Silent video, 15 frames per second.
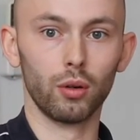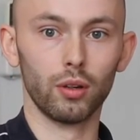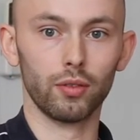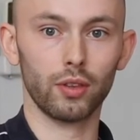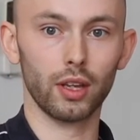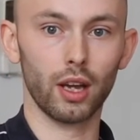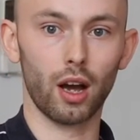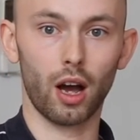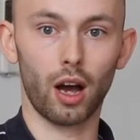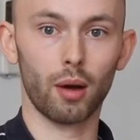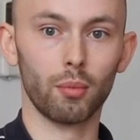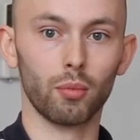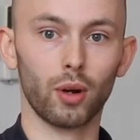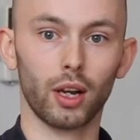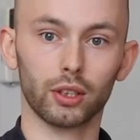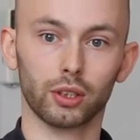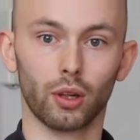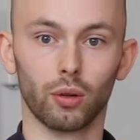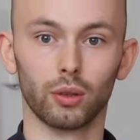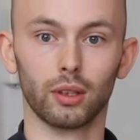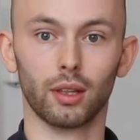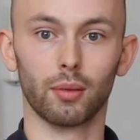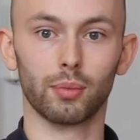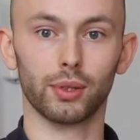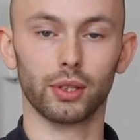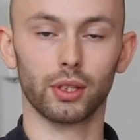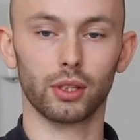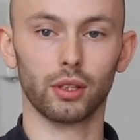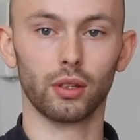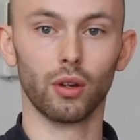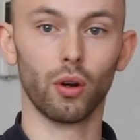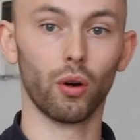of the arm whilst holding that position,